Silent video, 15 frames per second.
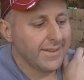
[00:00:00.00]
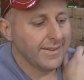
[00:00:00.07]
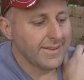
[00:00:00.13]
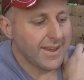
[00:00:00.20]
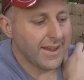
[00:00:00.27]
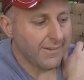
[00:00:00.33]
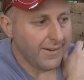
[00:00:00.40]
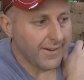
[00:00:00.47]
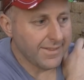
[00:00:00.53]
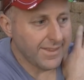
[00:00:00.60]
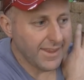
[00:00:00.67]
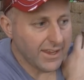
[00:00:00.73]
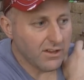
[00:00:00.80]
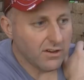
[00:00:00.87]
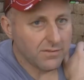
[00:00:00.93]
Now, I
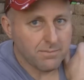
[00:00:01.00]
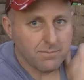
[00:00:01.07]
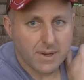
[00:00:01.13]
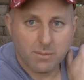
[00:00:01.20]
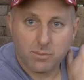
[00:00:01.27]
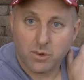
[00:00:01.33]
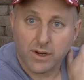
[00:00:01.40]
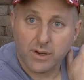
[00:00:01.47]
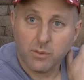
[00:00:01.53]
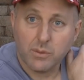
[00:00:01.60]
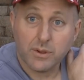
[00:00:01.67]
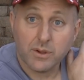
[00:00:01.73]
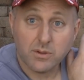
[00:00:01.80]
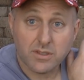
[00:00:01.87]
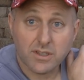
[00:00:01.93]
think off memory, what
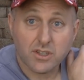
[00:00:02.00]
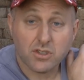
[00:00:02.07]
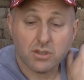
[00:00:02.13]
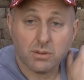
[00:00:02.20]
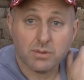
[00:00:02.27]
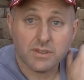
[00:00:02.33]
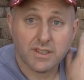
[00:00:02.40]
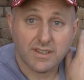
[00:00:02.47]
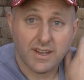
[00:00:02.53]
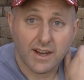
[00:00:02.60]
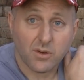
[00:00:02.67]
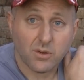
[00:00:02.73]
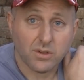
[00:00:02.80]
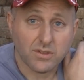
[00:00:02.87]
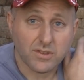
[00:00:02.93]
we also shot was a
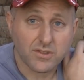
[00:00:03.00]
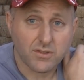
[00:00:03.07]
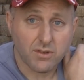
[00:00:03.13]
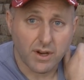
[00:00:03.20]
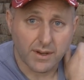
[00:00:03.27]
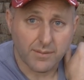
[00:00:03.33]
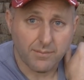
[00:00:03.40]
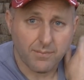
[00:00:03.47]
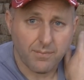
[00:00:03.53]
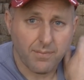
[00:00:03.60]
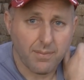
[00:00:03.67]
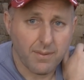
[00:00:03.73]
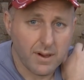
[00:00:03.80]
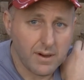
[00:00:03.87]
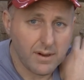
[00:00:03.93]
Dacron string,
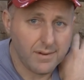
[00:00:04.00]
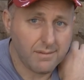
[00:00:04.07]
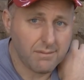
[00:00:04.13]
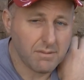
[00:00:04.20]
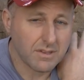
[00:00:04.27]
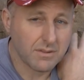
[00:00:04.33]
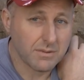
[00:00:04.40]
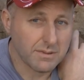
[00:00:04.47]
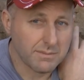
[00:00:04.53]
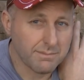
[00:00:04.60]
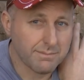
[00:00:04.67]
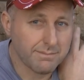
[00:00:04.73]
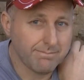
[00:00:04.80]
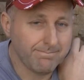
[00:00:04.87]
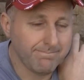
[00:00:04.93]
which was
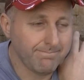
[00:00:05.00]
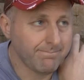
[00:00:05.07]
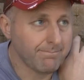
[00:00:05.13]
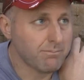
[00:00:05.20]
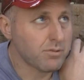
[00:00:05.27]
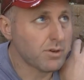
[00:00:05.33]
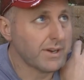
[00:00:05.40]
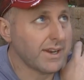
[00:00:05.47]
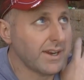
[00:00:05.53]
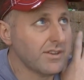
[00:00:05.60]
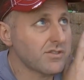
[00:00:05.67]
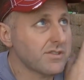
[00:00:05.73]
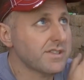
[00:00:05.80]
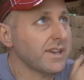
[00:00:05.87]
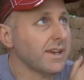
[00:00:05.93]
pretty
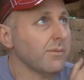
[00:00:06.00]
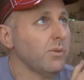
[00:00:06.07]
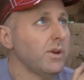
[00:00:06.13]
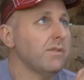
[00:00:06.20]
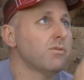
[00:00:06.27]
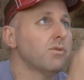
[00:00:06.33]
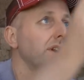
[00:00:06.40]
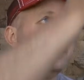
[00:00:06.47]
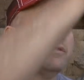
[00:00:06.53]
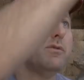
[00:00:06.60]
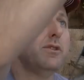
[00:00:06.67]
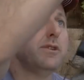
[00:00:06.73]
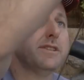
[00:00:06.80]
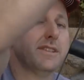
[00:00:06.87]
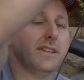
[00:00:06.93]
interesting. We'd
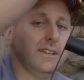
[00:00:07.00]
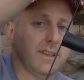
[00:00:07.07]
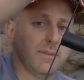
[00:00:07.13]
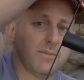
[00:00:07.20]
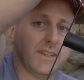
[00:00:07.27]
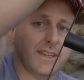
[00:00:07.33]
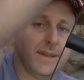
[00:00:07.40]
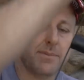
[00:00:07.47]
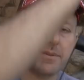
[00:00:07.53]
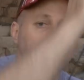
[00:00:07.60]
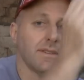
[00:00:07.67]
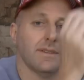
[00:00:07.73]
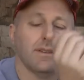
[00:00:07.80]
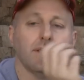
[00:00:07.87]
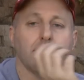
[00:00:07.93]
reinforce the limb
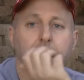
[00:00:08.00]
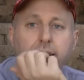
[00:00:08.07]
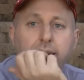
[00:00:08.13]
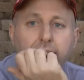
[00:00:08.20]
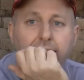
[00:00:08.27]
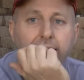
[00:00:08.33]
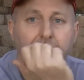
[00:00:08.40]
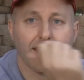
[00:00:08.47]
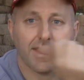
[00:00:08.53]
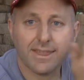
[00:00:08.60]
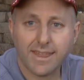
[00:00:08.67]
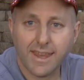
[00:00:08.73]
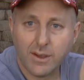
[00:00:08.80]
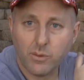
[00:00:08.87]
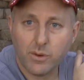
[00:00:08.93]
tips, and I
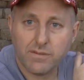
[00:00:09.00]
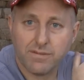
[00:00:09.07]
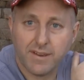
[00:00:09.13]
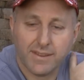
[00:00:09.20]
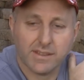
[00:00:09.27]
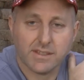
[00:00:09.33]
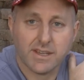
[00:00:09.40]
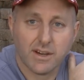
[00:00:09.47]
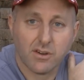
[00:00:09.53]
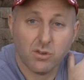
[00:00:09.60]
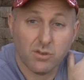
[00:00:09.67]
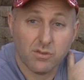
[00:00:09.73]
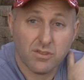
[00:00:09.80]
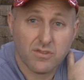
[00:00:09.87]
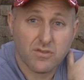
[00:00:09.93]
think we found the
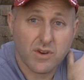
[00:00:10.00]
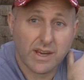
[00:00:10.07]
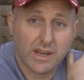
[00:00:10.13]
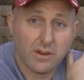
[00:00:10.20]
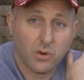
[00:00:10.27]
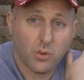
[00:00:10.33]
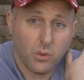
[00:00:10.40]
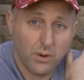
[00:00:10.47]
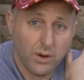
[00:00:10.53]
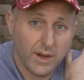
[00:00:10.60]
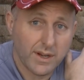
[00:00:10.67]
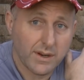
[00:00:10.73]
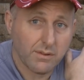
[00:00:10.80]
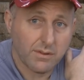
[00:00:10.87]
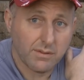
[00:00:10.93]
Dacron string
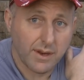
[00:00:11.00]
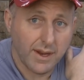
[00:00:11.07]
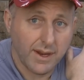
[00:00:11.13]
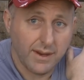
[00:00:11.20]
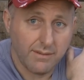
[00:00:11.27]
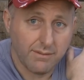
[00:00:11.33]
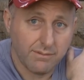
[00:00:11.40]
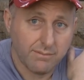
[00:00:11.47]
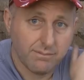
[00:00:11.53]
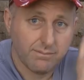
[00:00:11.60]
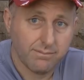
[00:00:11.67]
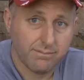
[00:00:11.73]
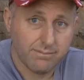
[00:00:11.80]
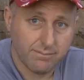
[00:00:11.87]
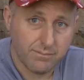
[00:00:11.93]
quieter in
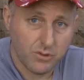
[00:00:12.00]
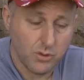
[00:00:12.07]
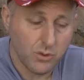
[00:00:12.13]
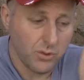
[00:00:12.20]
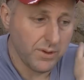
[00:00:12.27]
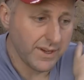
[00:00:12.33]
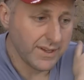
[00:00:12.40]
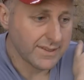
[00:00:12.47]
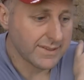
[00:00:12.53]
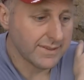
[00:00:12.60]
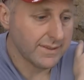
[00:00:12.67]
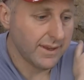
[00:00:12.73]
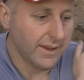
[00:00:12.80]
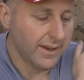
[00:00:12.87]
noise.